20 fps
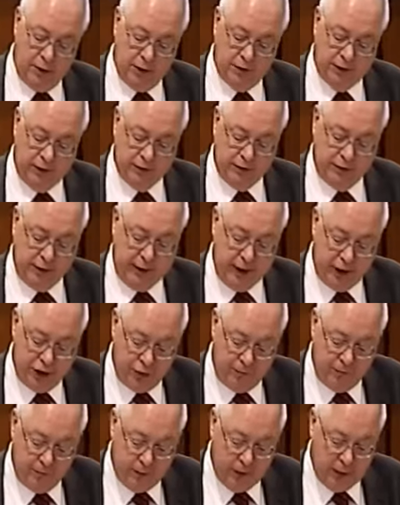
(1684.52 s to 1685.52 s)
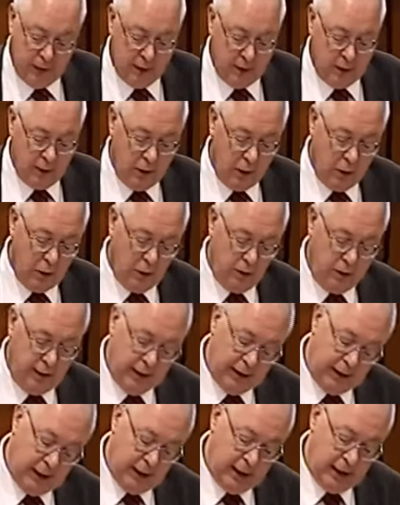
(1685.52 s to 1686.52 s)
of inflation or the
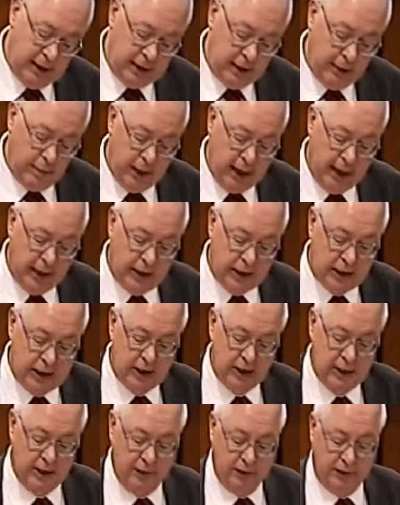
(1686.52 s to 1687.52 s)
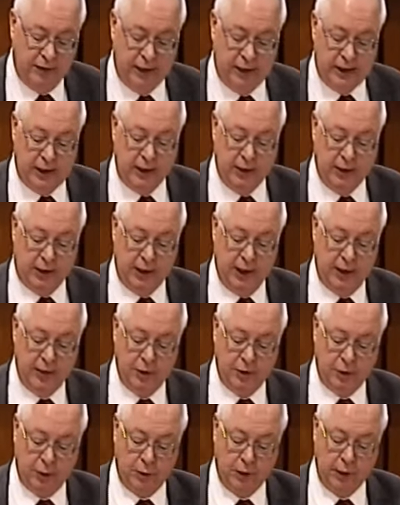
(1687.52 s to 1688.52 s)
increased demands facing the
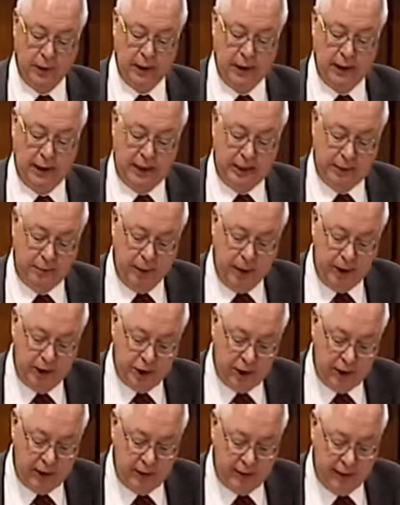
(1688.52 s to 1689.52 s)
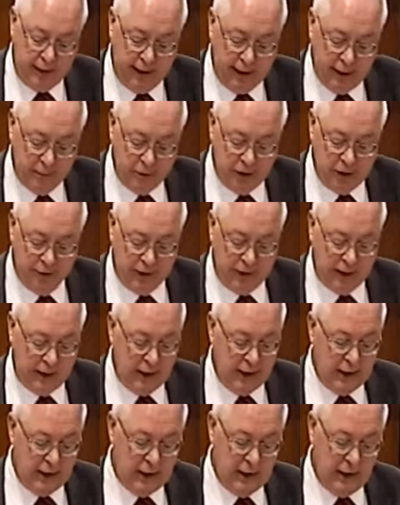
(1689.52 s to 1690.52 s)
council, especially in terms of
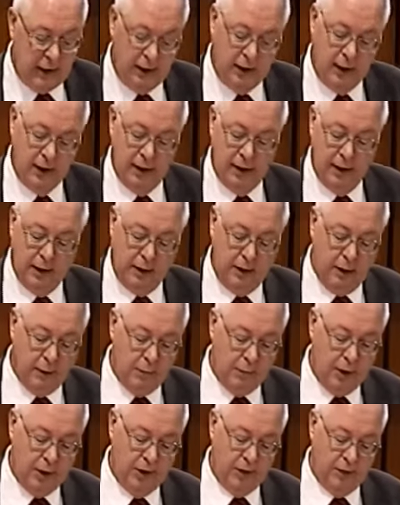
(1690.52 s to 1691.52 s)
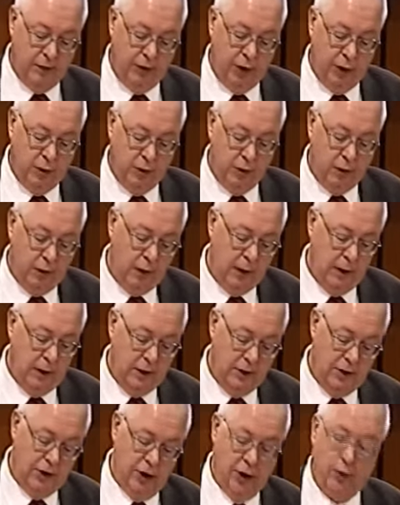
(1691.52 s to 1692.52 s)
increasing numbers of young
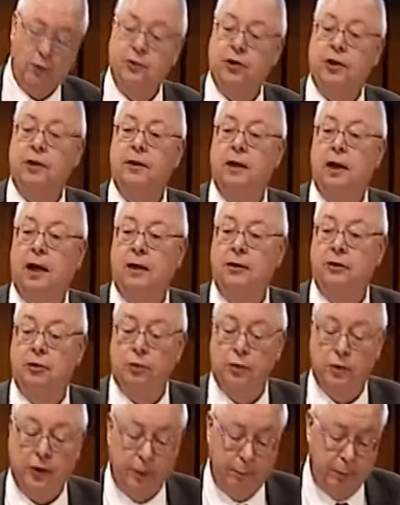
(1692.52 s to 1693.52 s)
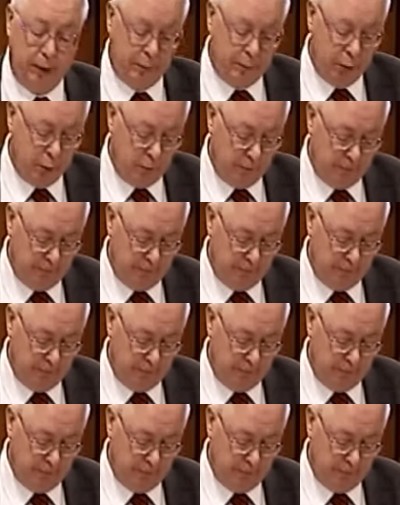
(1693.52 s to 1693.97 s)
children and older people.